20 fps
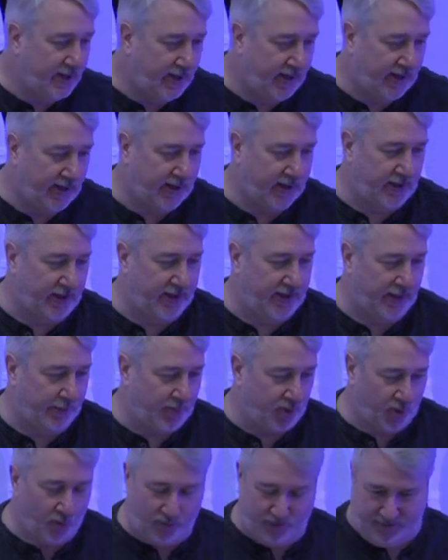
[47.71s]
a
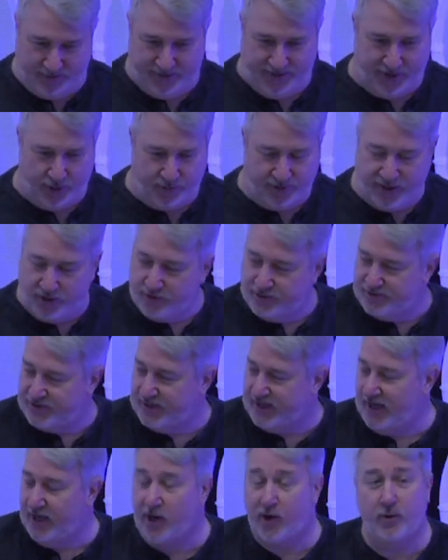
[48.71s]
number of you know, years
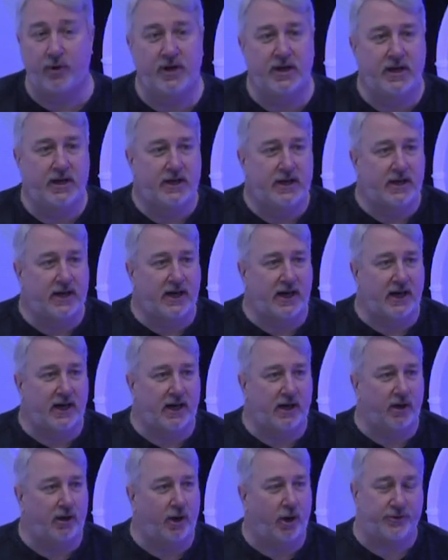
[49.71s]
ago. Uh,
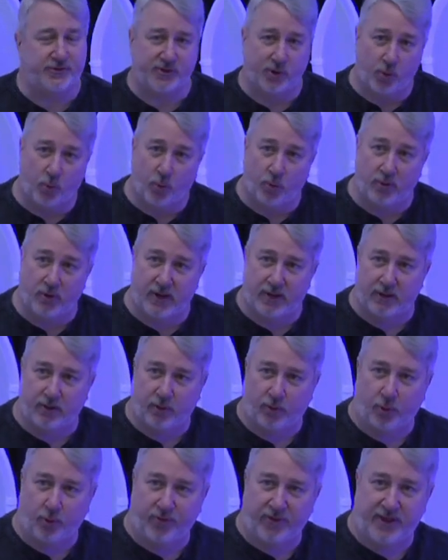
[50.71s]
also, uh,
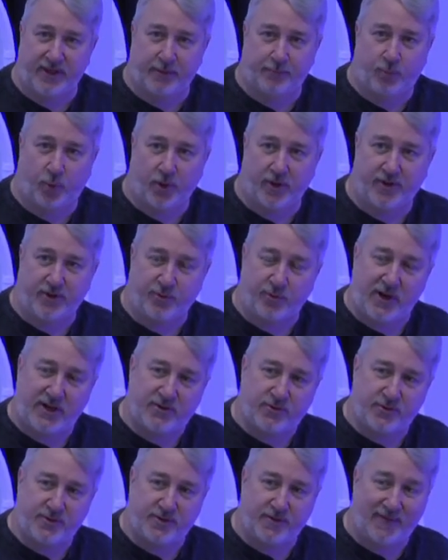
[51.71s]
we're on the board of
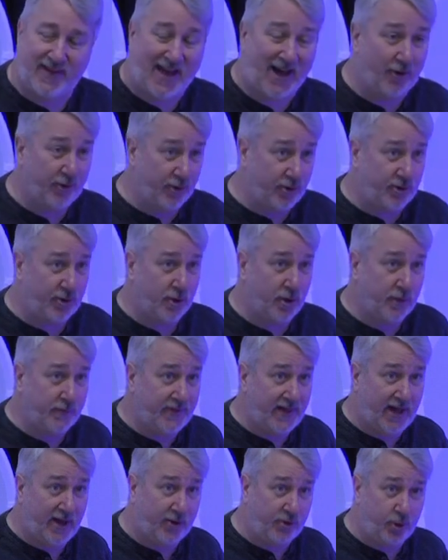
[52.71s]
directors of Outercurve,
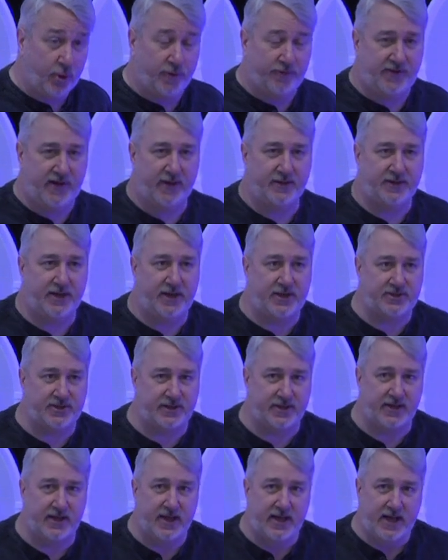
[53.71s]
the Outercurve
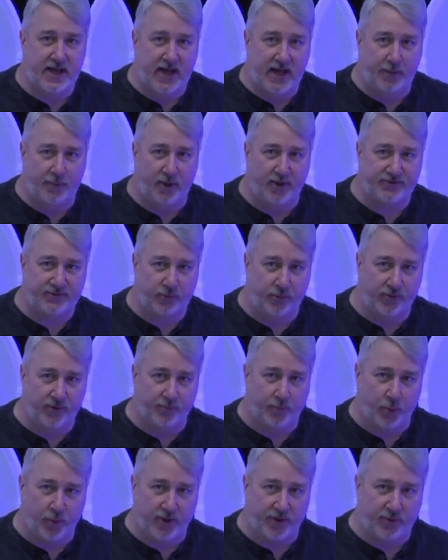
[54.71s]
Foundation, and I'm also on the
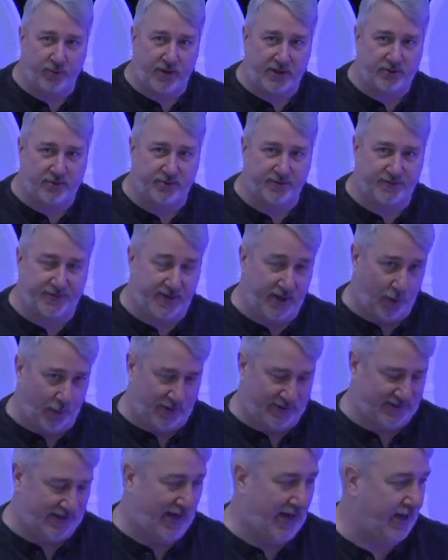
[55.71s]
board of directors of the
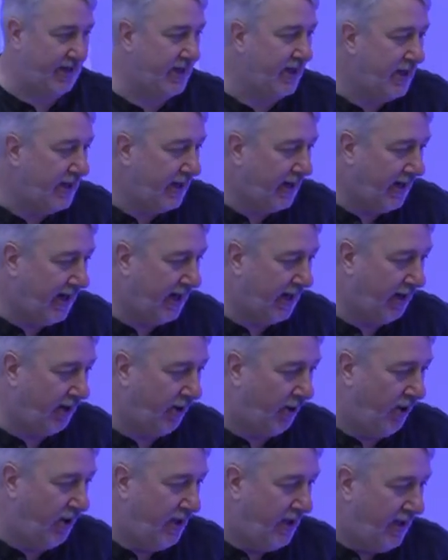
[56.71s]
OSI.
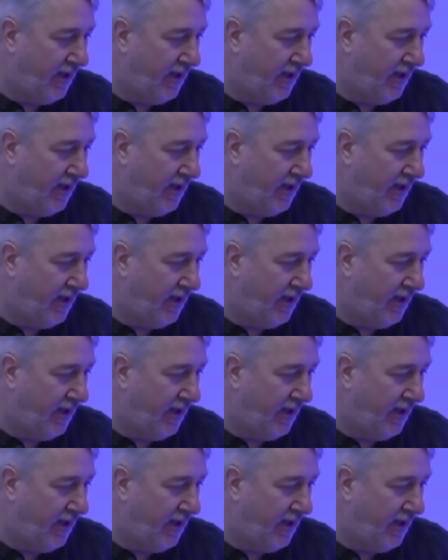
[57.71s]
Uh,